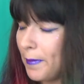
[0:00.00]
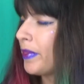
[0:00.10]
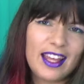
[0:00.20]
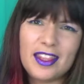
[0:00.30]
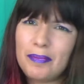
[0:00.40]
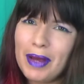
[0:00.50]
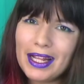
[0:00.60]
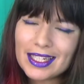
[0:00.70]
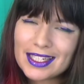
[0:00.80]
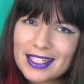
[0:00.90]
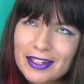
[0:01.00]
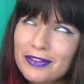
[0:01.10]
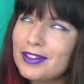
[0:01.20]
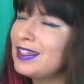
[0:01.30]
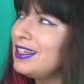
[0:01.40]
The palette is
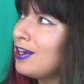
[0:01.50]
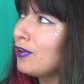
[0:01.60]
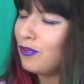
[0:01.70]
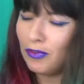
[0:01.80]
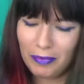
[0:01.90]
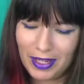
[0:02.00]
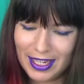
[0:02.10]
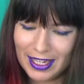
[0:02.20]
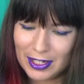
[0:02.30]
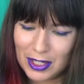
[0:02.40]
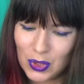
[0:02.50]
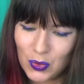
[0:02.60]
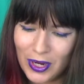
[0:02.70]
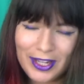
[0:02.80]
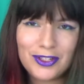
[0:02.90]
definitely not for me, it is
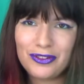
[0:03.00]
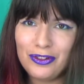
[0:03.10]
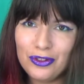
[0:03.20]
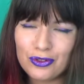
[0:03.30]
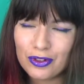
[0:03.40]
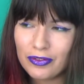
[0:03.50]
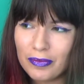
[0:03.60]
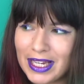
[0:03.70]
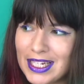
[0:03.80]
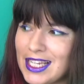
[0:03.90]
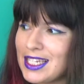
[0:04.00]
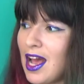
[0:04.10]
way too neutral for my taste.